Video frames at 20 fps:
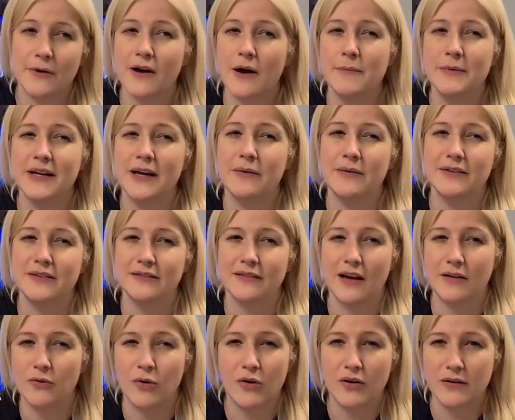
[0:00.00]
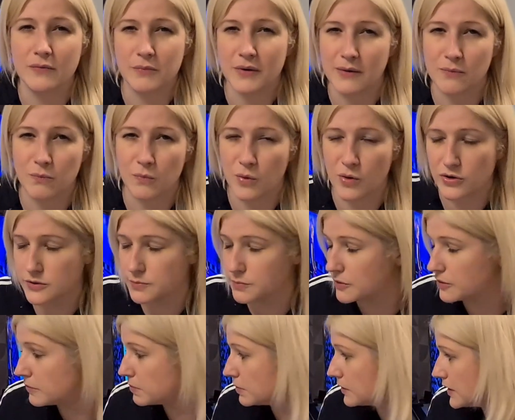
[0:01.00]
coming out and a lot of them weren't washed
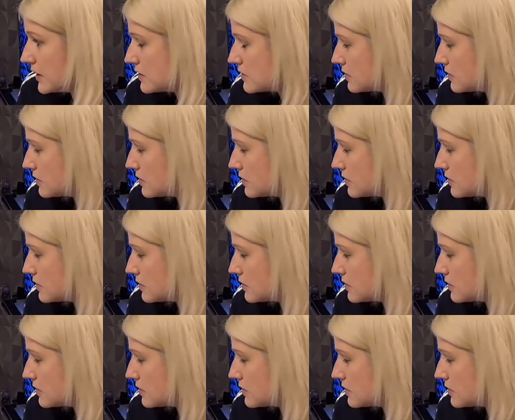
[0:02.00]
properly.